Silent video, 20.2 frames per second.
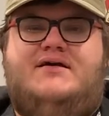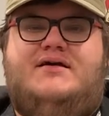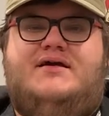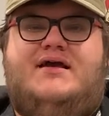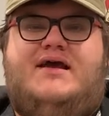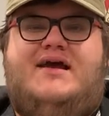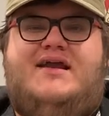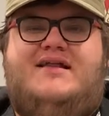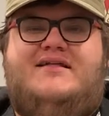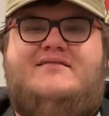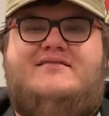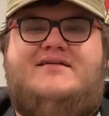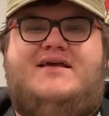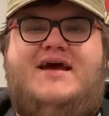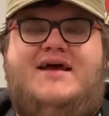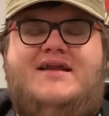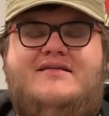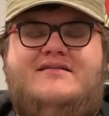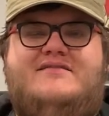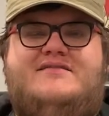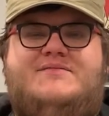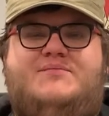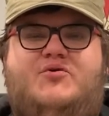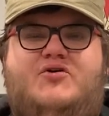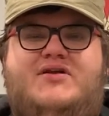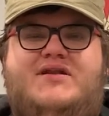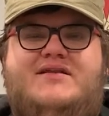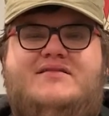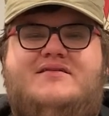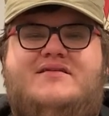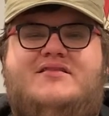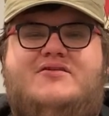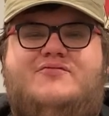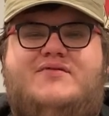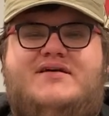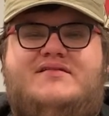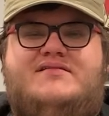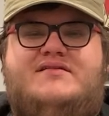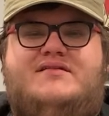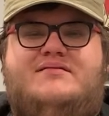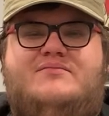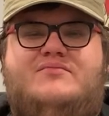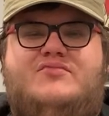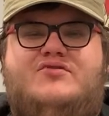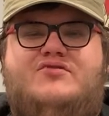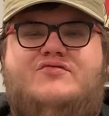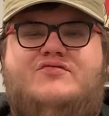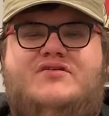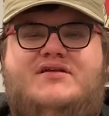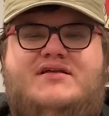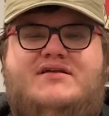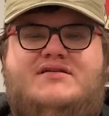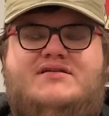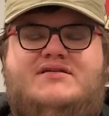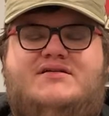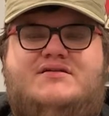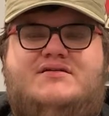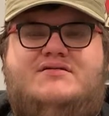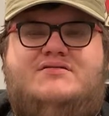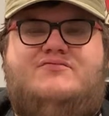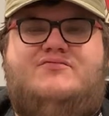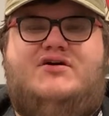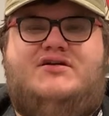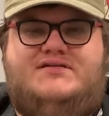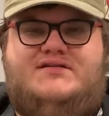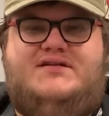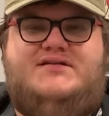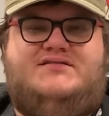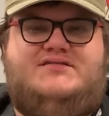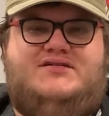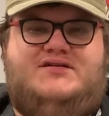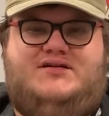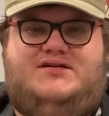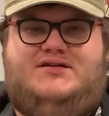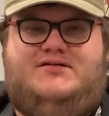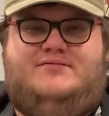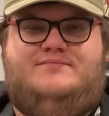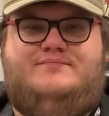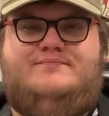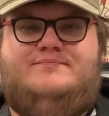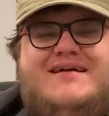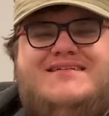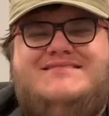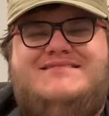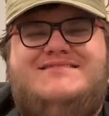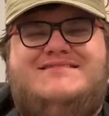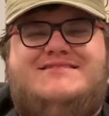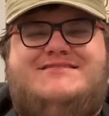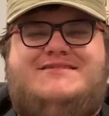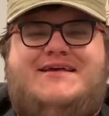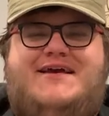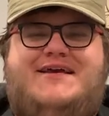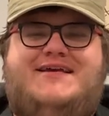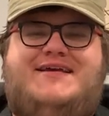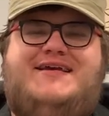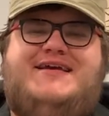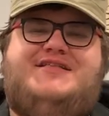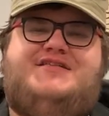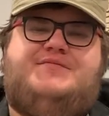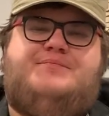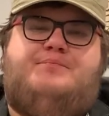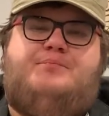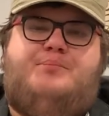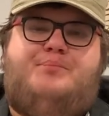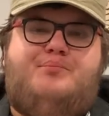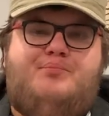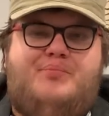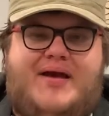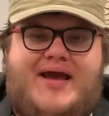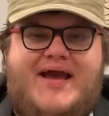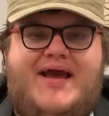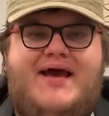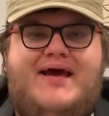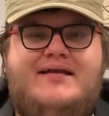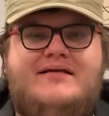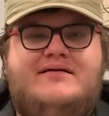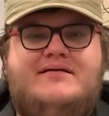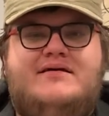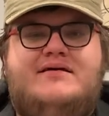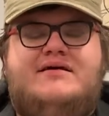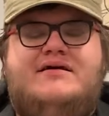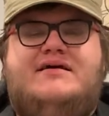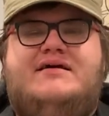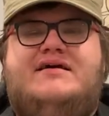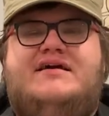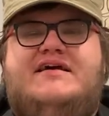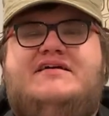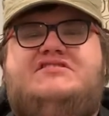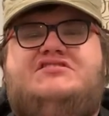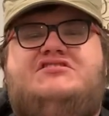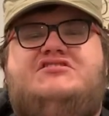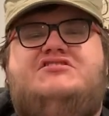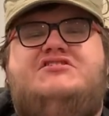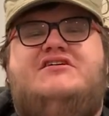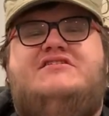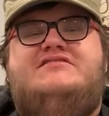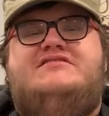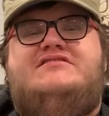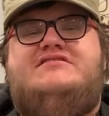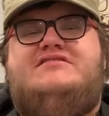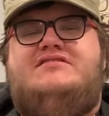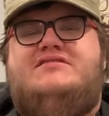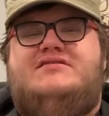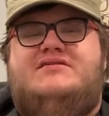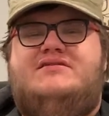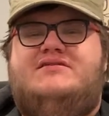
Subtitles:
And it's kind of disappointing that the rest of the movie wasn't as good. That's not to say it's bad. It's just